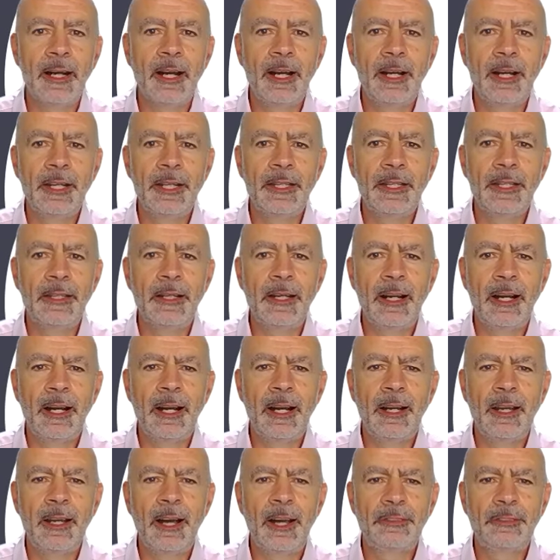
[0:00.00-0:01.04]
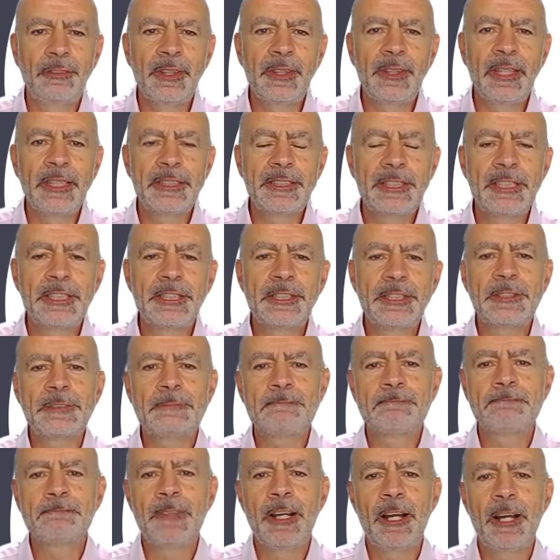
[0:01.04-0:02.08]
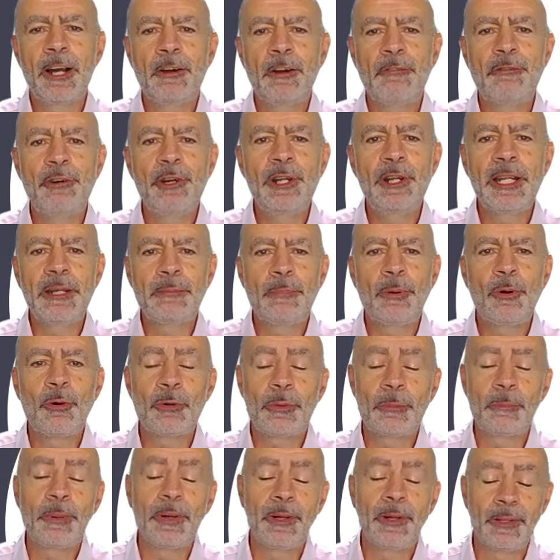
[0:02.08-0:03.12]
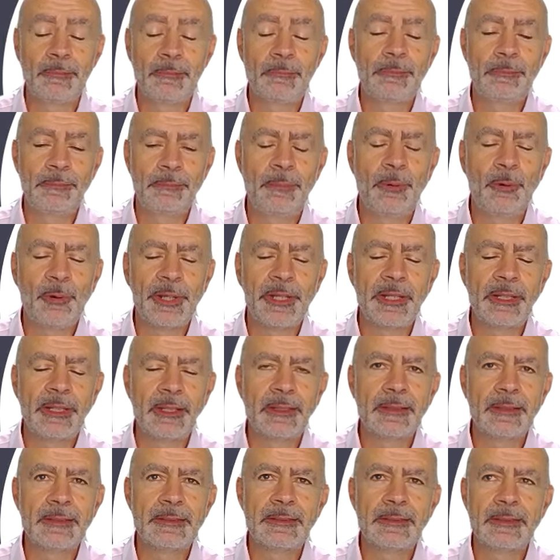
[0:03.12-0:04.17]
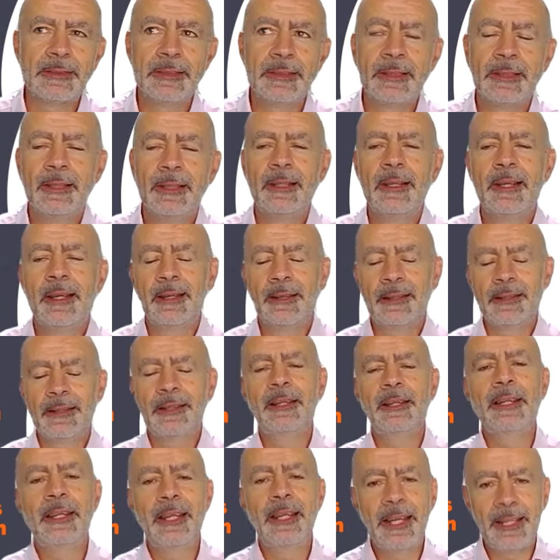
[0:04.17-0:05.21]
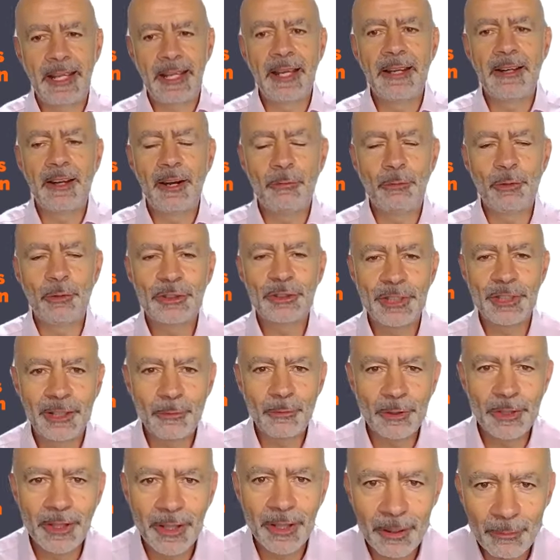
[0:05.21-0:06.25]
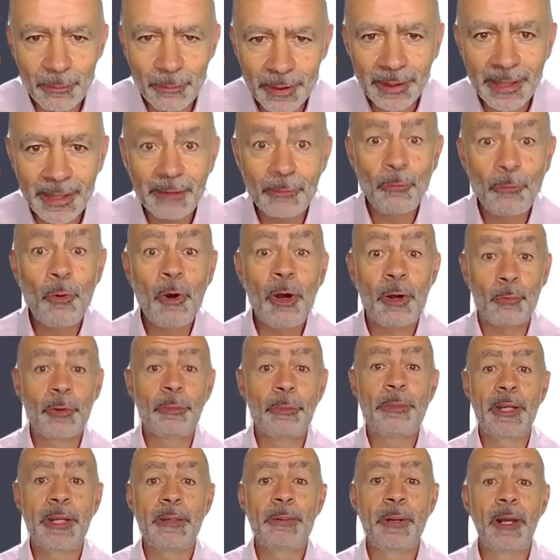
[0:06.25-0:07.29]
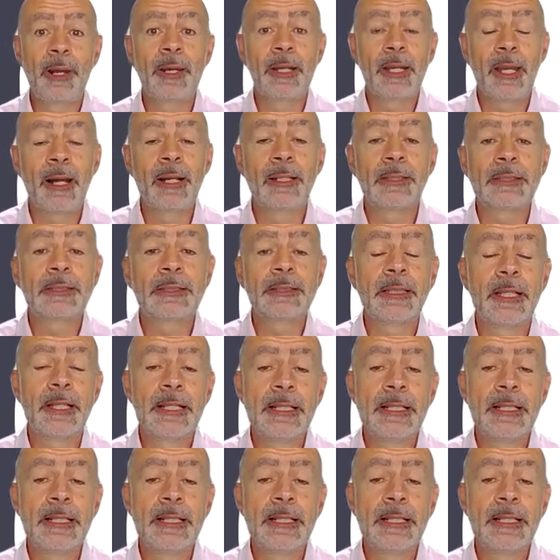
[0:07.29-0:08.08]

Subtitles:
I think this is a really important point, and clearly, again, I would say it, wouldn't I? Well, then work with people like us.